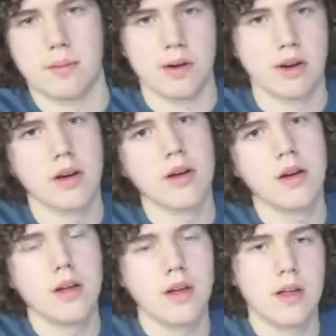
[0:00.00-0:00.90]

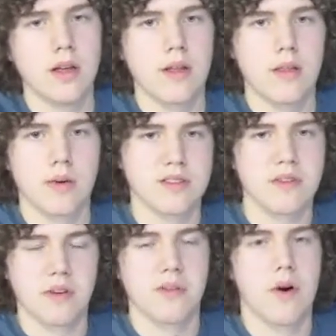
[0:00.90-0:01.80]
the rest
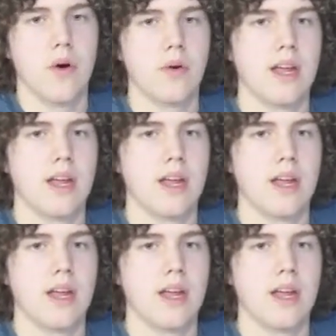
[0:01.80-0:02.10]
of your phone,